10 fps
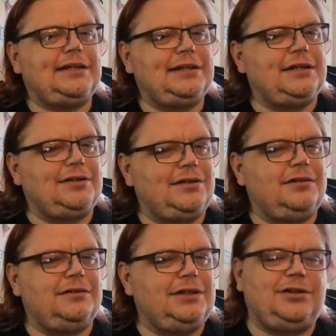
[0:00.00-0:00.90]
You
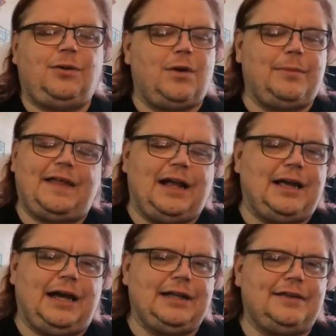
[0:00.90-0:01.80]
don't want to be that
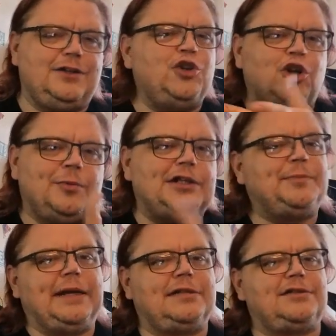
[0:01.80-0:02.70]
guy that nobody
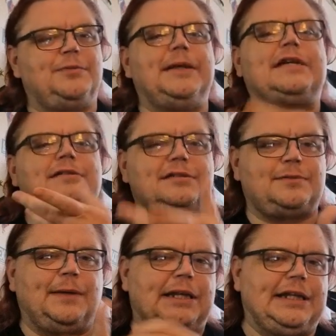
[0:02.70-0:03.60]
speaks to because they're
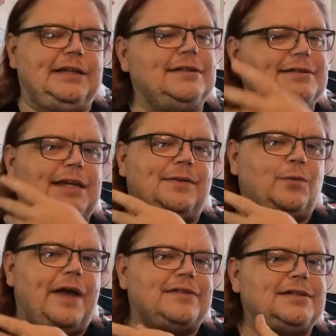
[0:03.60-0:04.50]
smelly and they
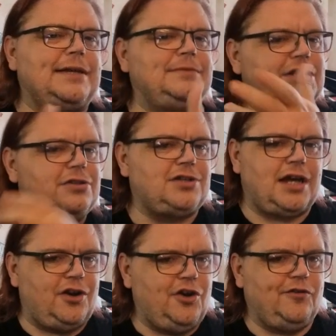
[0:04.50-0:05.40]
wear the same
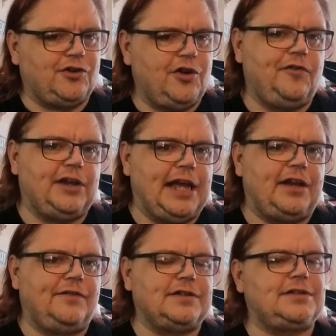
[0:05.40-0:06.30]
t-shirt over and over again
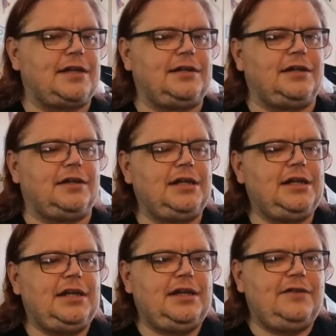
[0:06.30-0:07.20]
over the
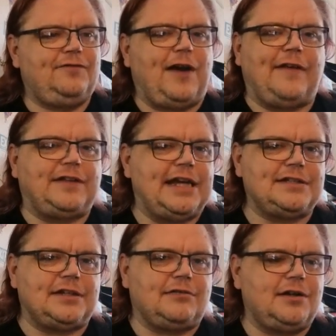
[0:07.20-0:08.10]
5 days
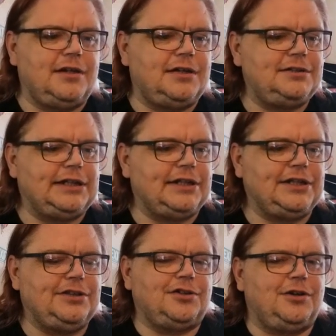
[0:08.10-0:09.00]
in a row.
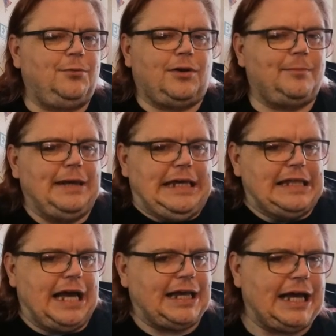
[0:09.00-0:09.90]
You don't want to be
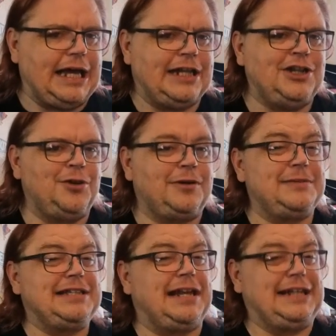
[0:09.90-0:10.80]
that guy, and you don't want to be
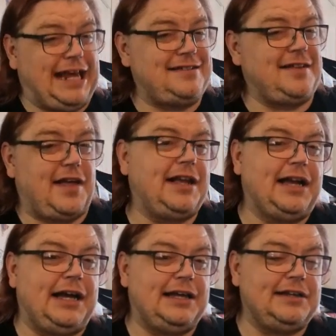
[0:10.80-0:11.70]
sat next to that
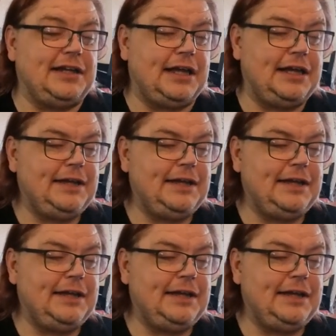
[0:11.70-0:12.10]
guy, do you?